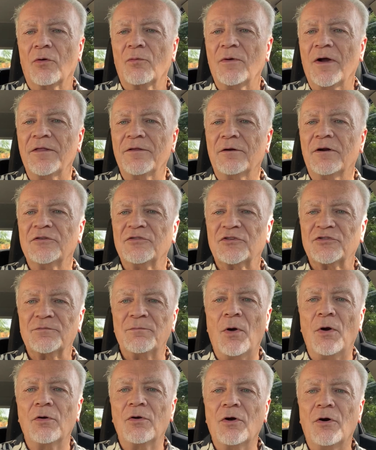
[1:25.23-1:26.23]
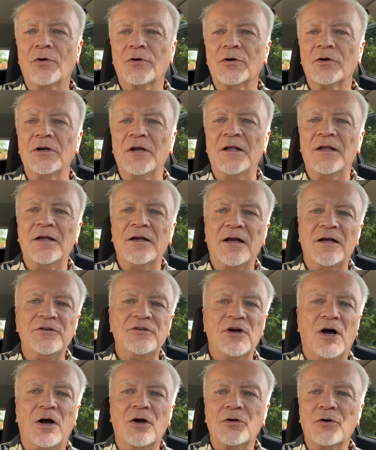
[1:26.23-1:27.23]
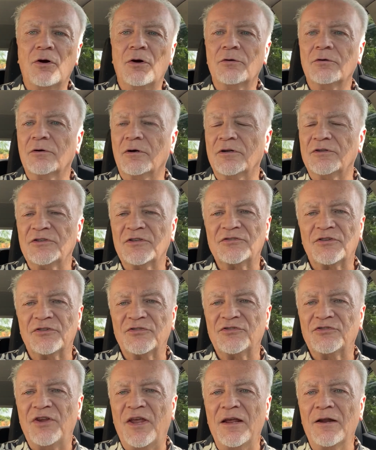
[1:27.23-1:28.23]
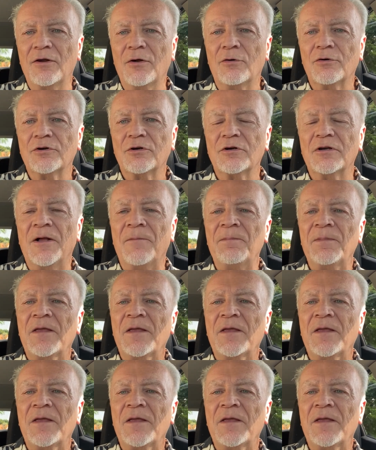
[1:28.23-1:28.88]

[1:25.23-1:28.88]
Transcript: Whether it's a smoke odor, a dog odor, or just a stale odor,